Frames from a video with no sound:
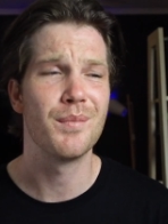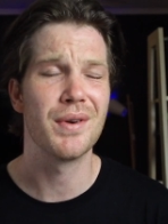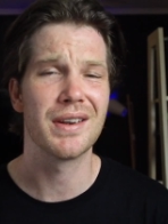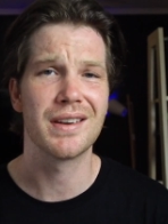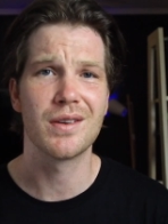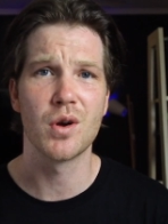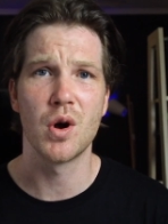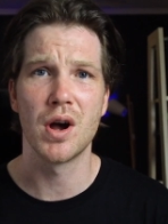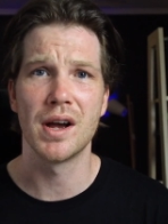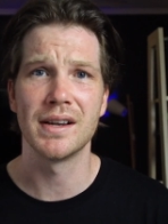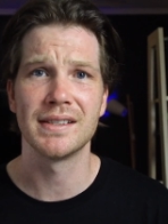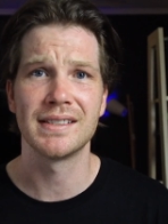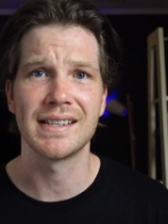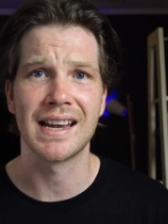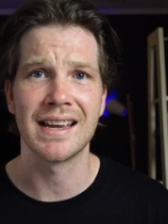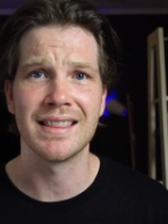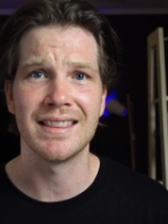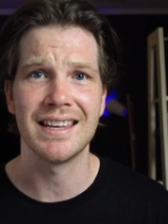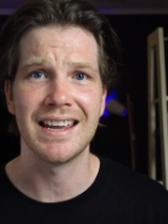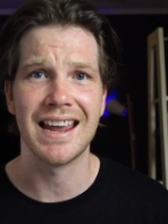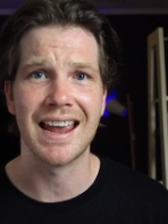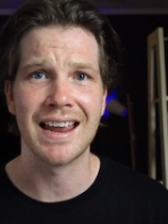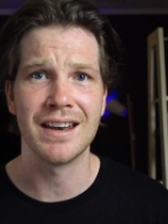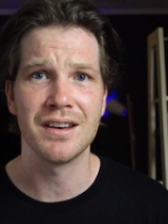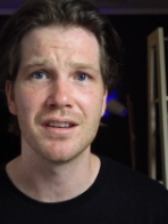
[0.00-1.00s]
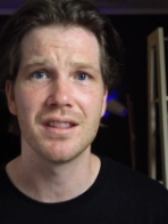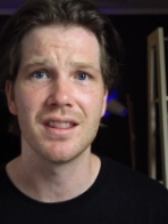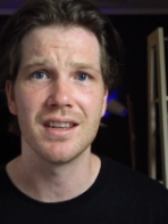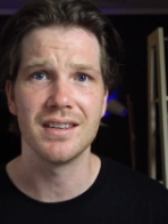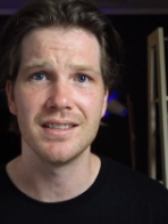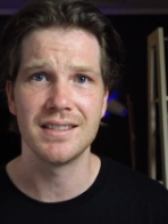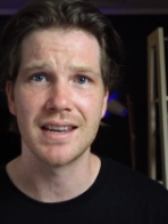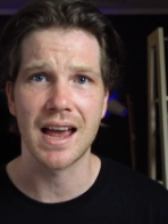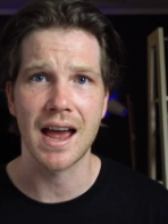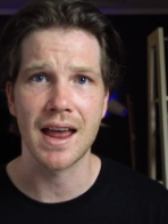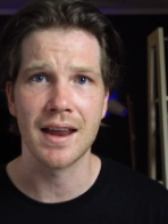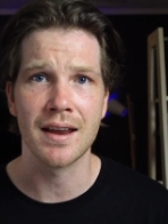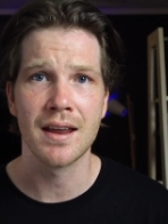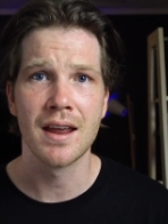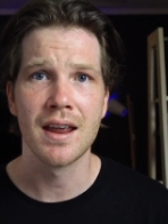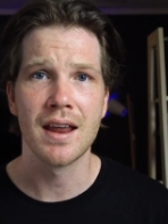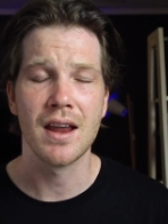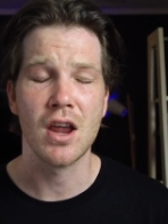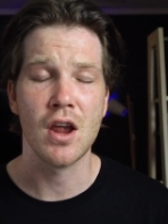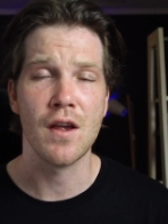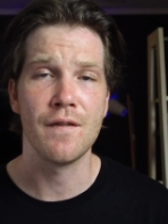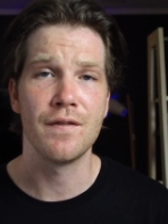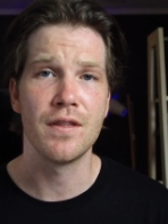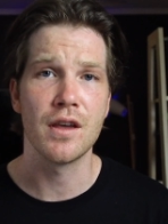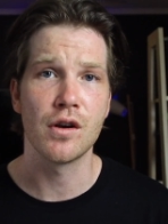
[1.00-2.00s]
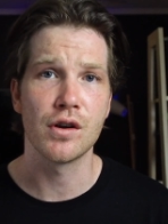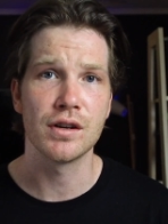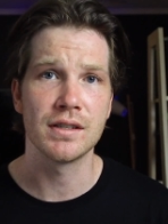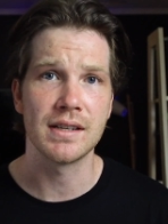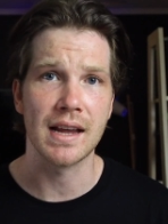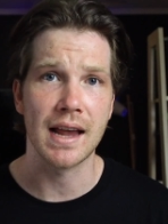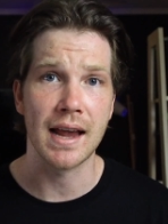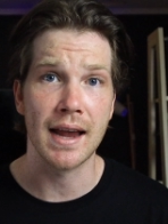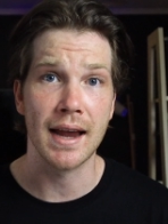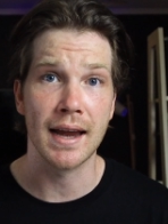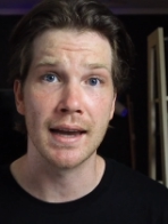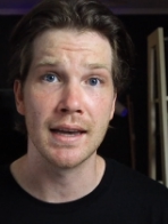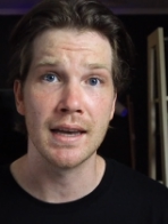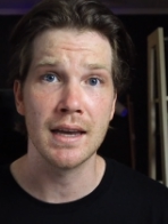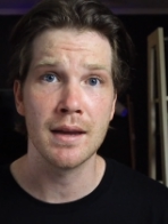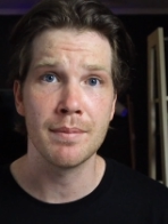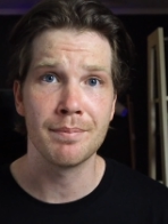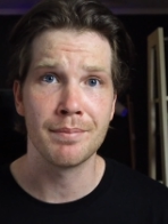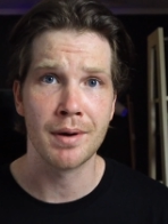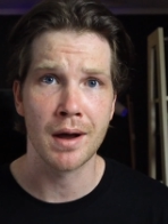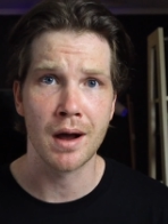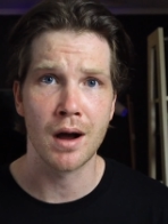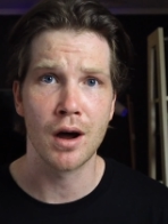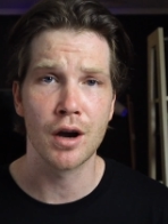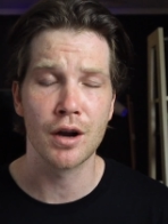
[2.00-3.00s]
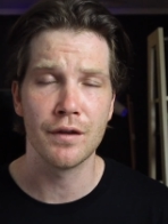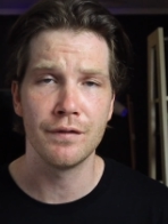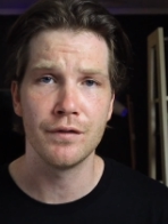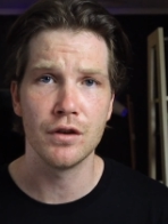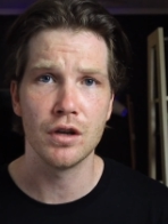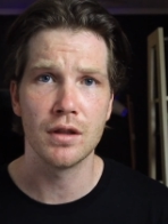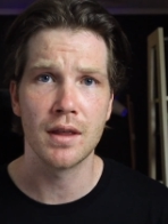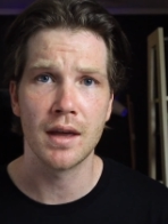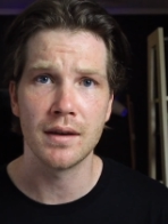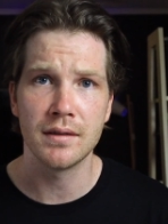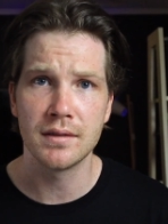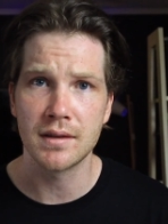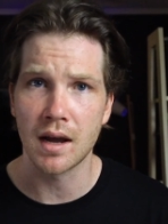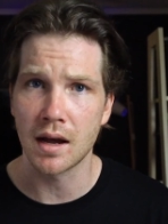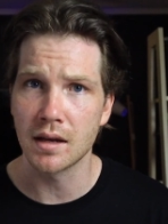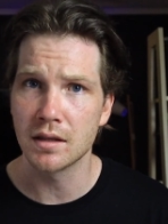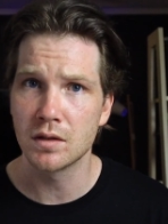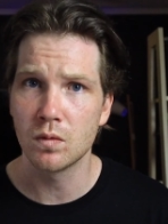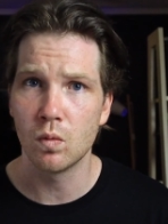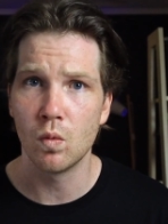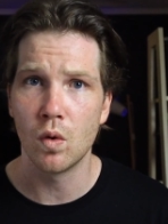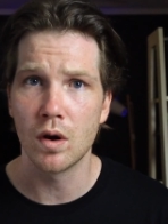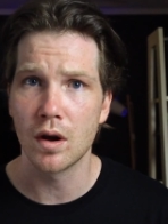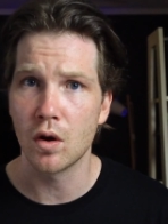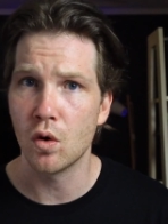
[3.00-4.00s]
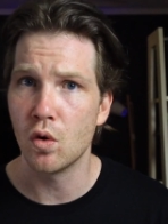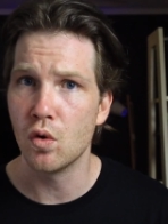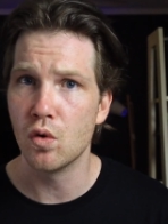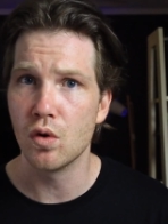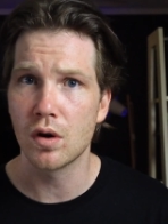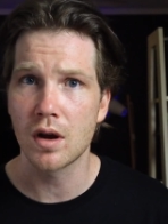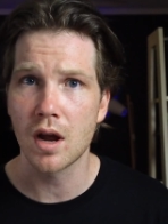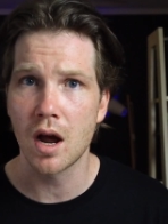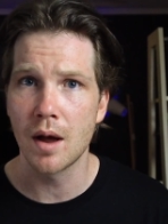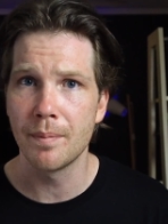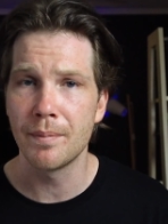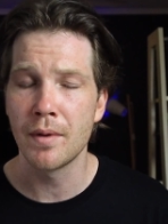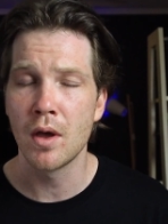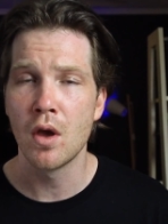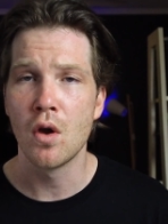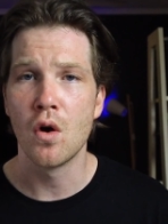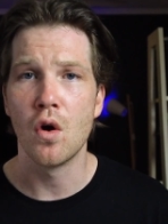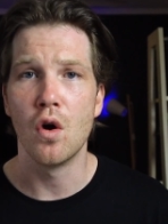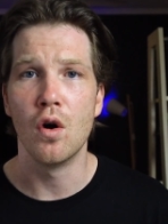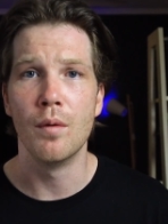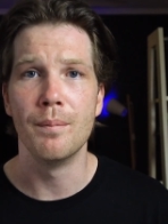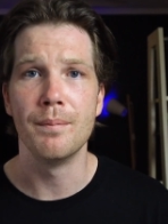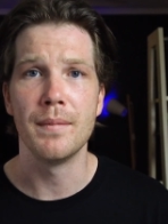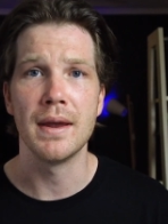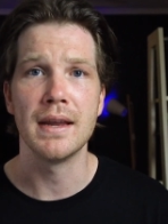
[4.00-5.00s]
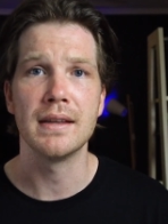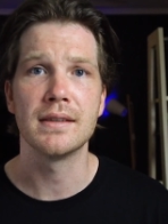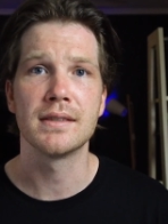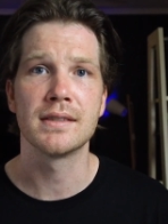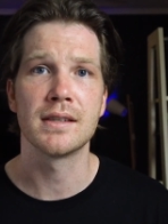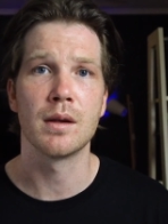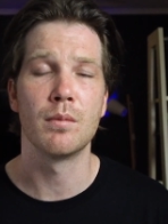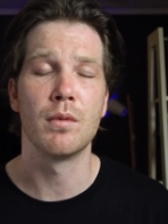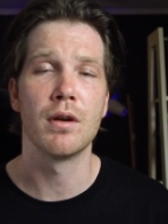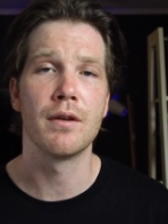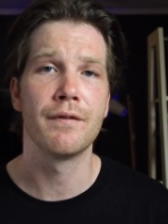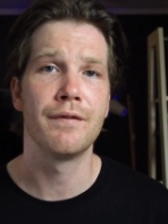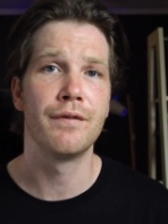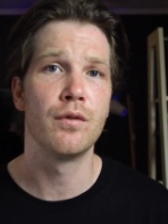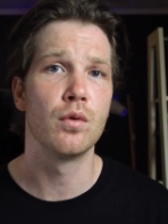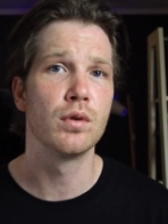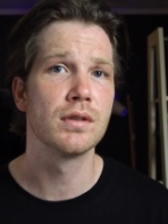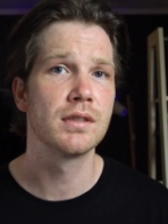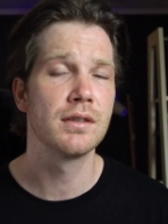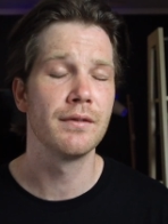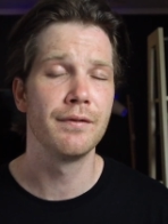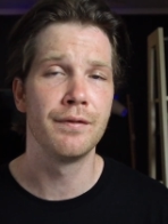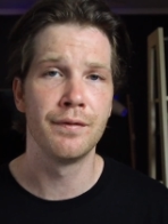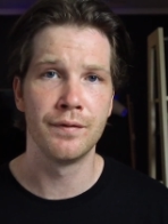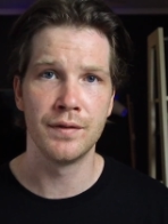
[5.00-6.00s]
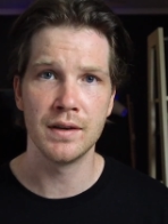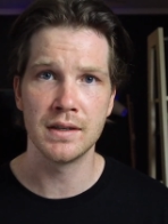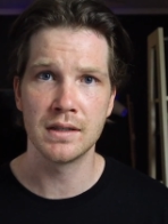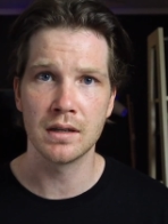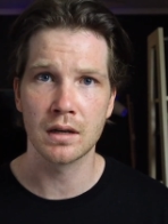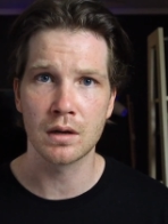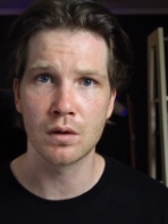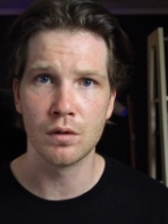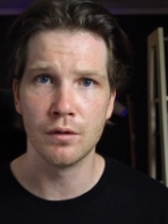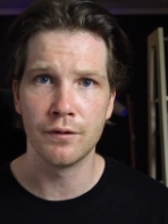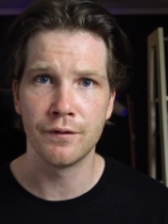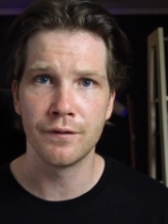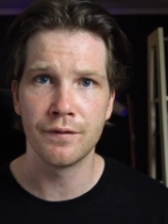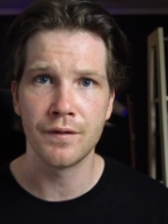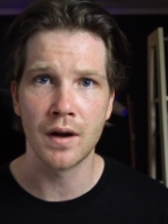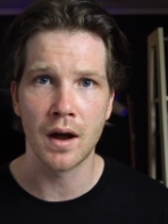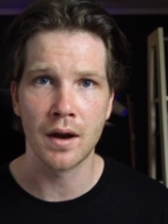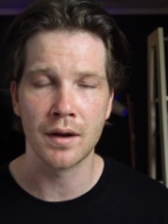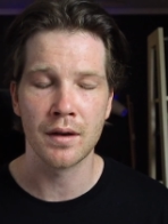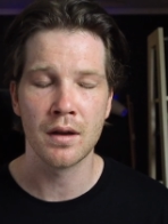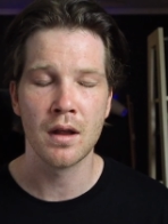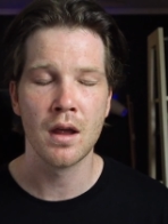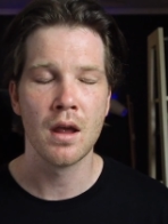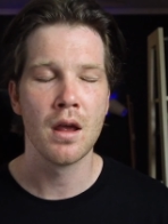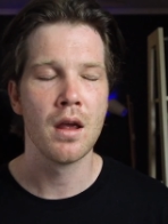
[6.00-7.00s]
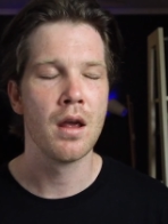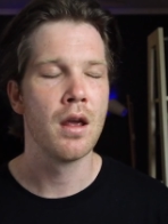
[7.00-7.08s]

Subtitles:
But guys, at the end of the day, if there is any part of you that does want to hook up or meet someone for some physical fun,